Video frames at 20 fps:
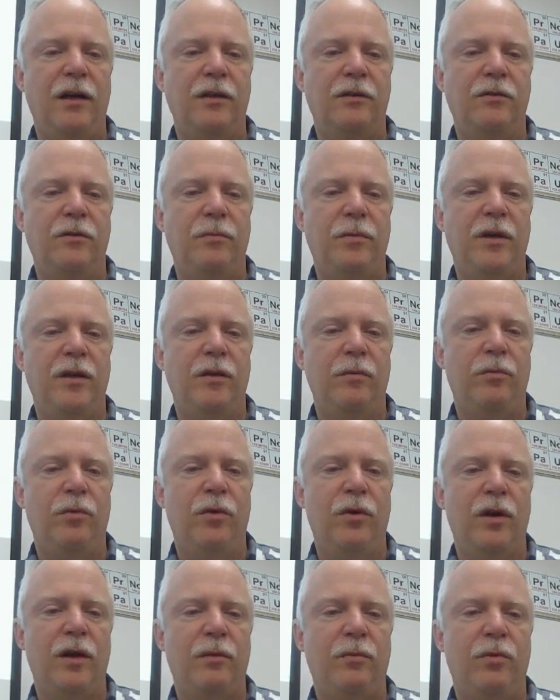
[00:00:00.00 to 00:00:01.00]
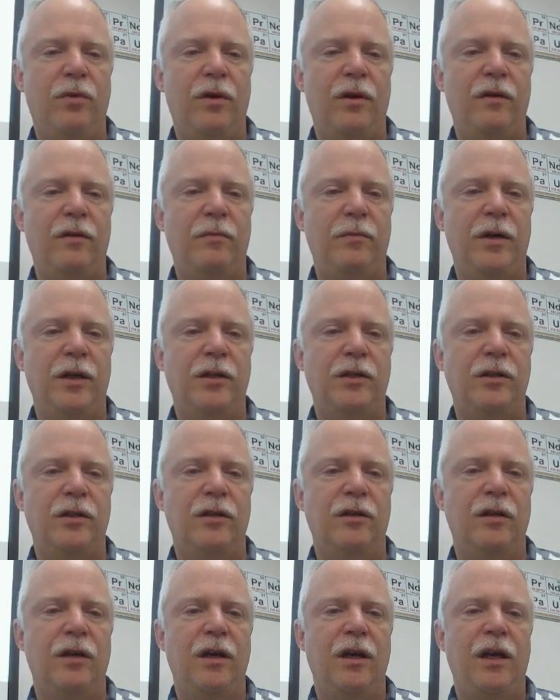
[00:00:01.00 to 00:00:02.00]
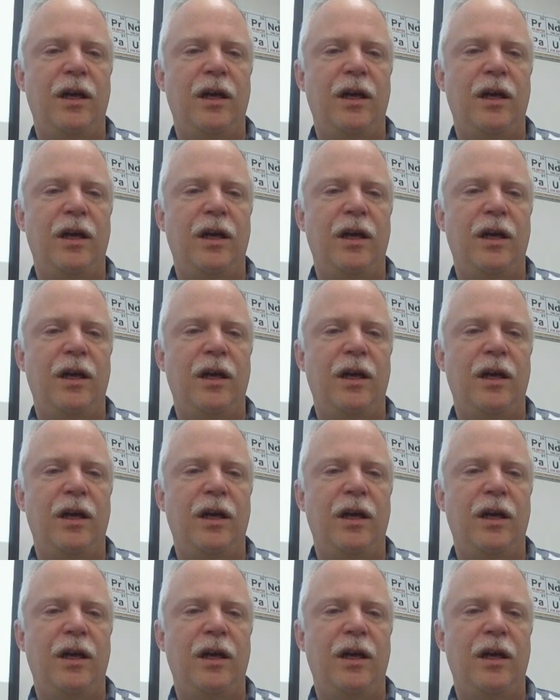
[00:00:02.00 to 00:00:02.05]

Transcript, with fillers: This would be the boiling point of the mixture.